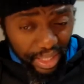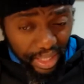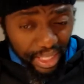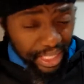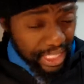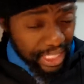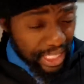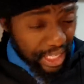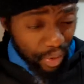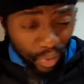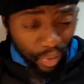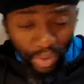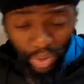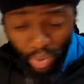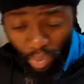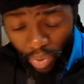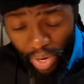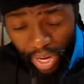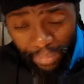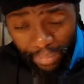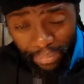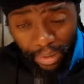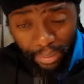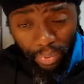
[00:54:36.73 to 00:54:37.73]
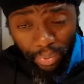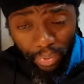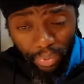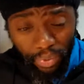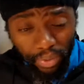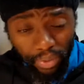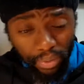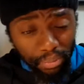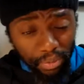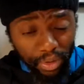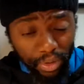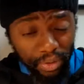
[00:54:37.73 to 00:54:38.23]
said all the white people
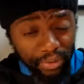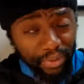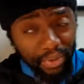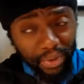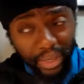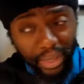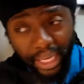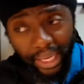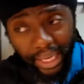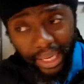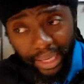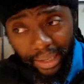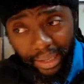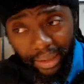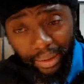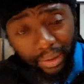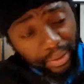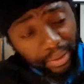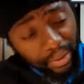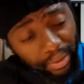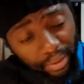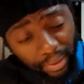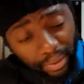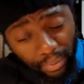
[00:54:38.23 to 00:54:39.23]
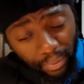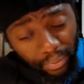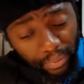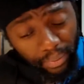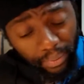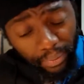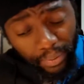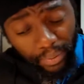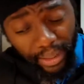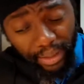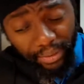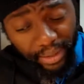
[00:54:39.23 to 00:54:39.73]
move. Okay,
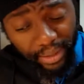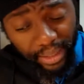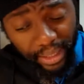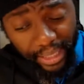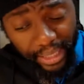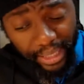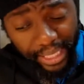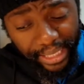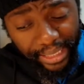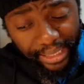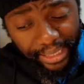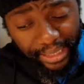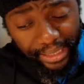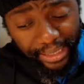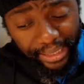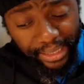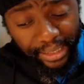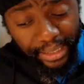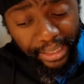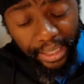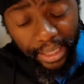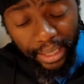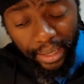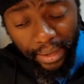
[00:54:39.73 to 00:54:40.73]
whatever the case is.